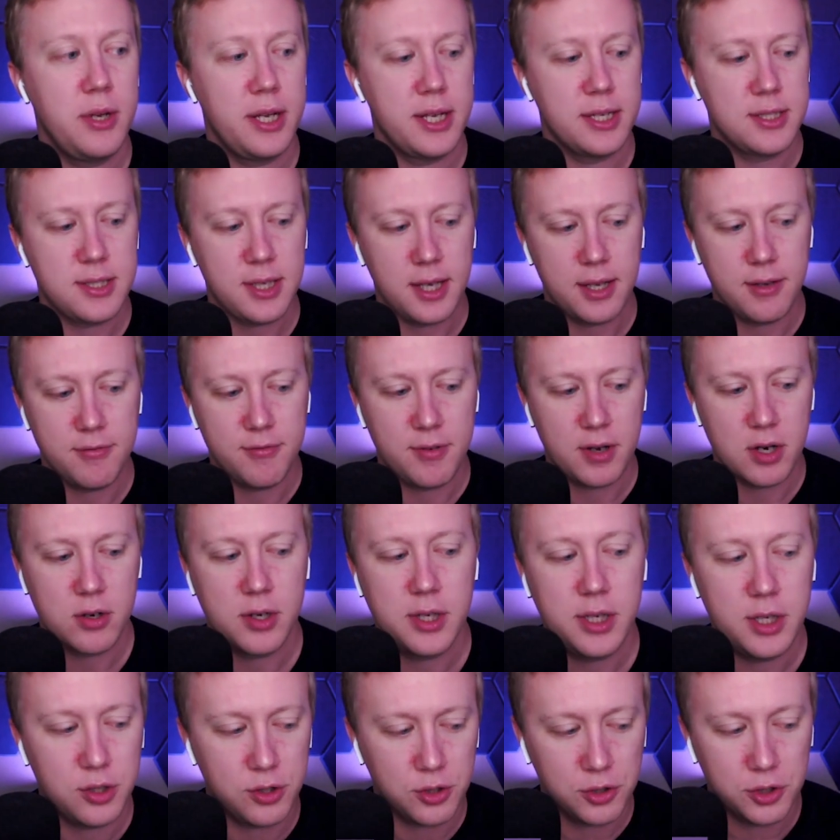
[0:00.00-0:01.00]
It's a
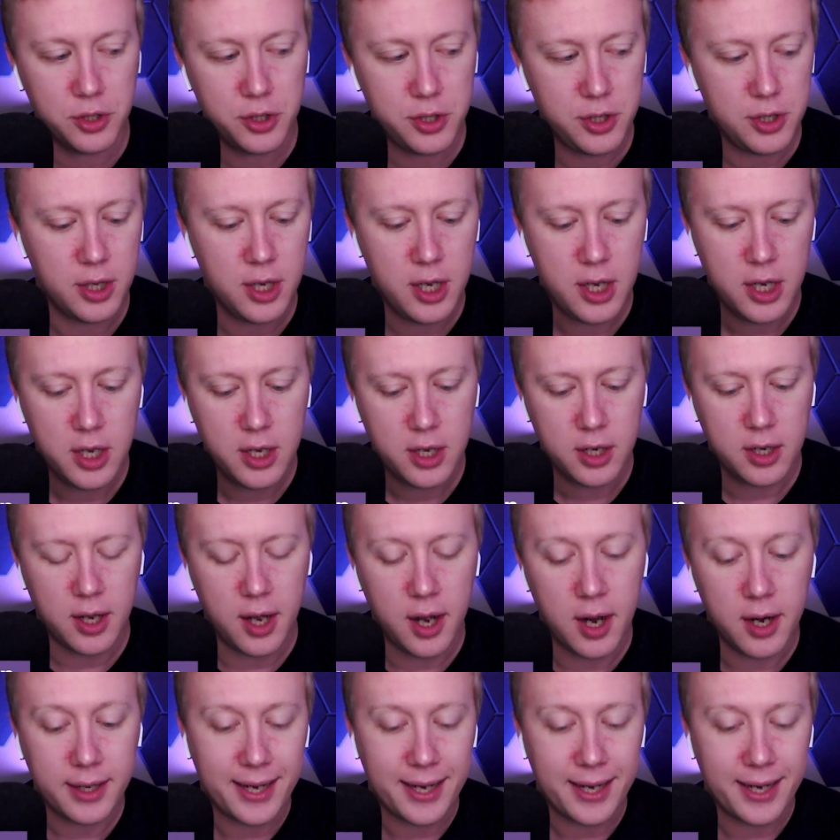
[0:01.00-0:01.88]
very good uh,